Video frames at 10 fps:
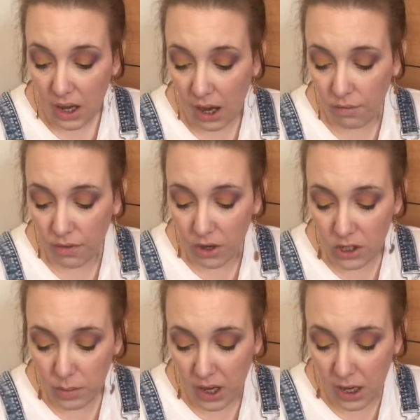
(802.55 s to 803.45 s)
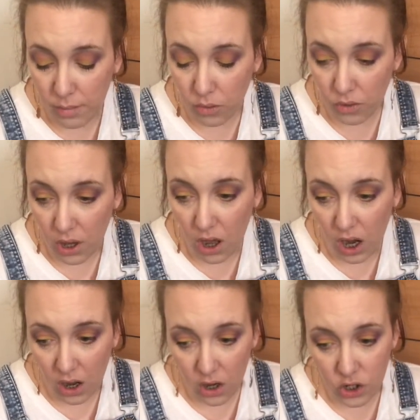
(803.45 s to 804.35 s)
And for those people that are
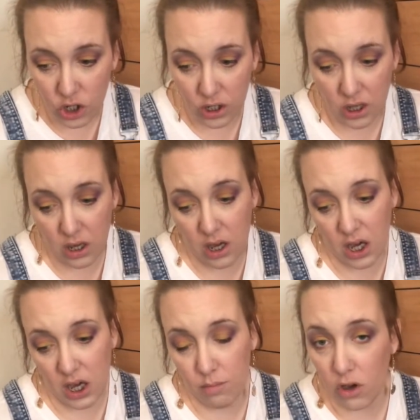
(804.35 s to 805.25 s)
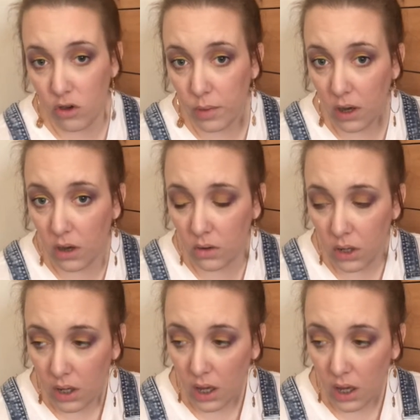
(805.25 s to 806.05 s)
larger, that are immobile,